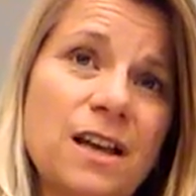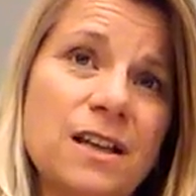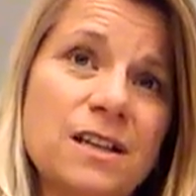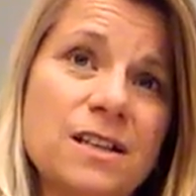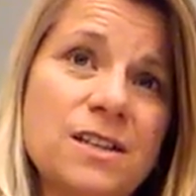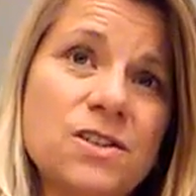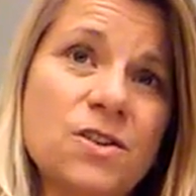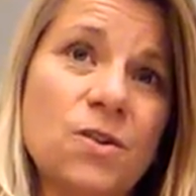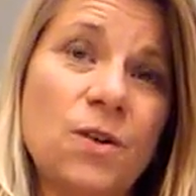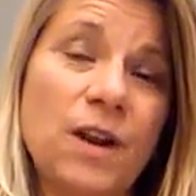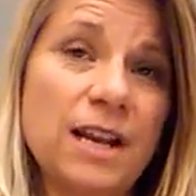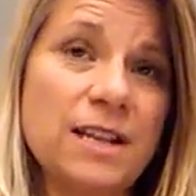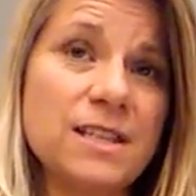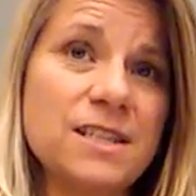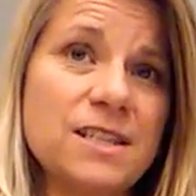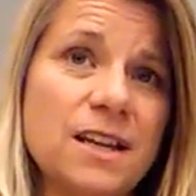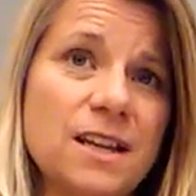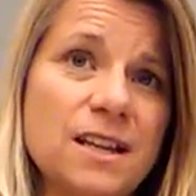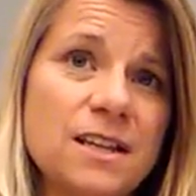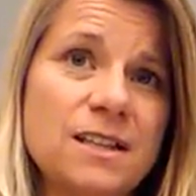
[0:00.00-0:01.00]
his
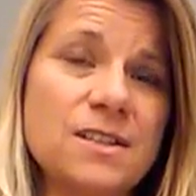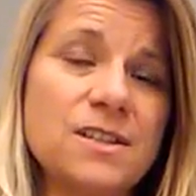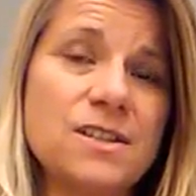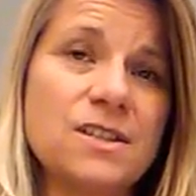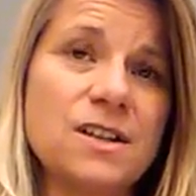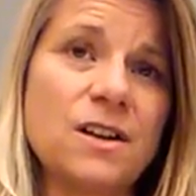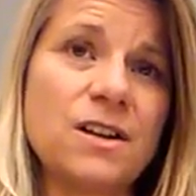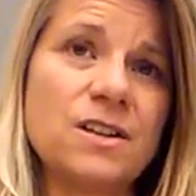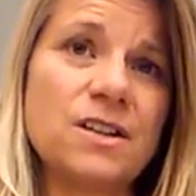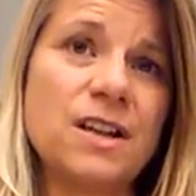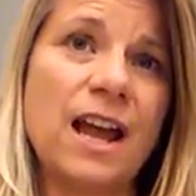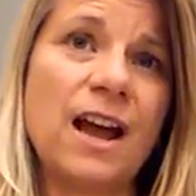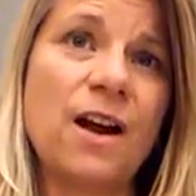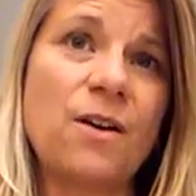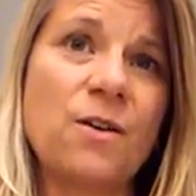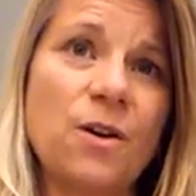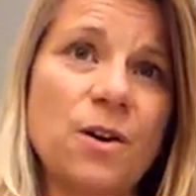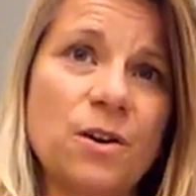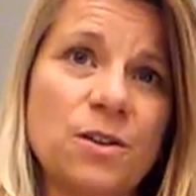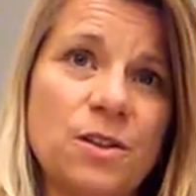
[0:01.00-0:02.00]
grandsons now
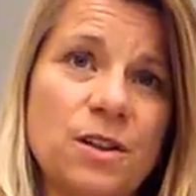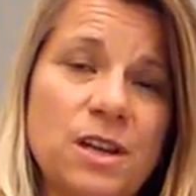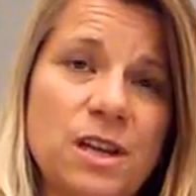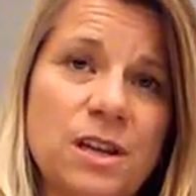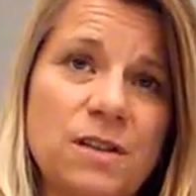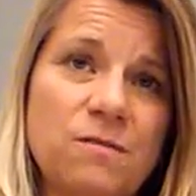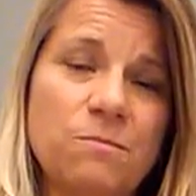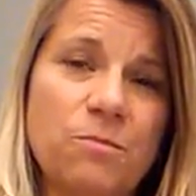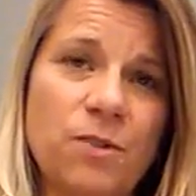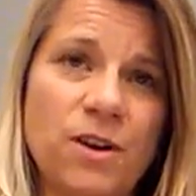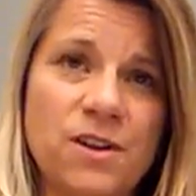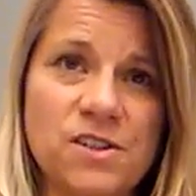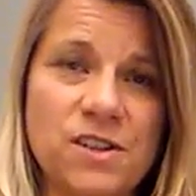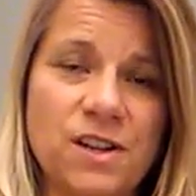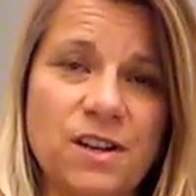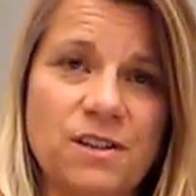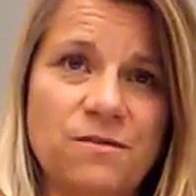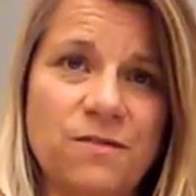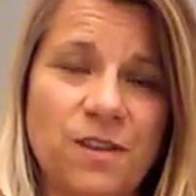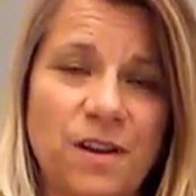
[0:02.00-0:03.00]
are the
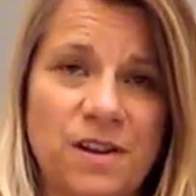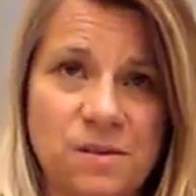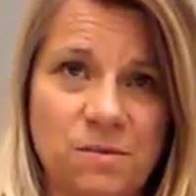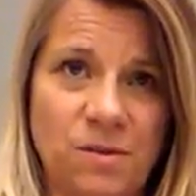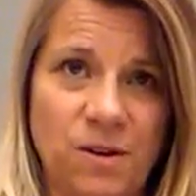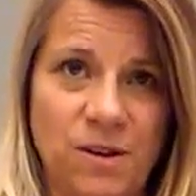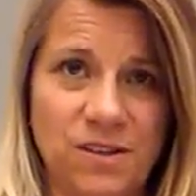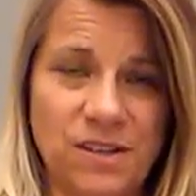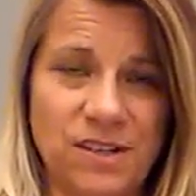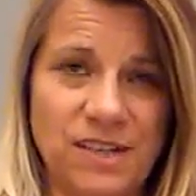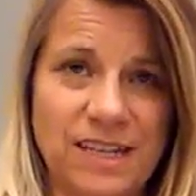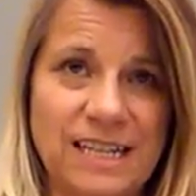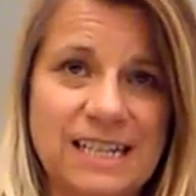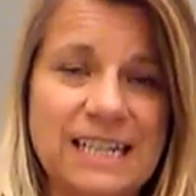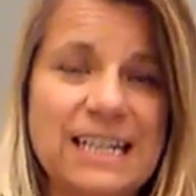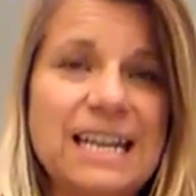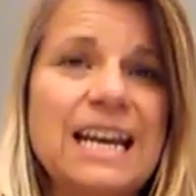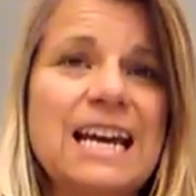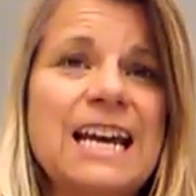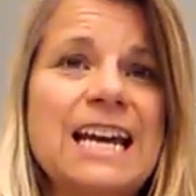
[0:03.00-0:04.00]
president and vice president.
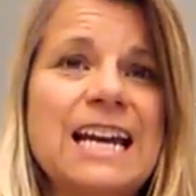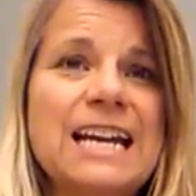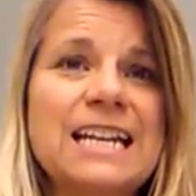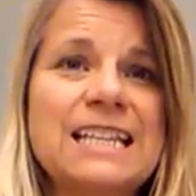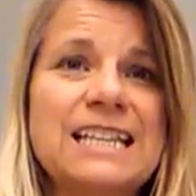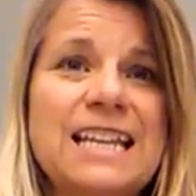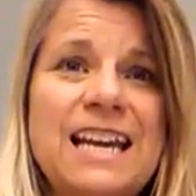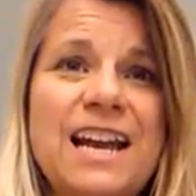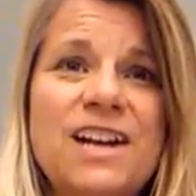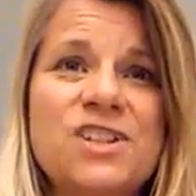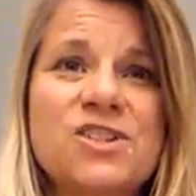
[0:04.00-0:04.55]
And they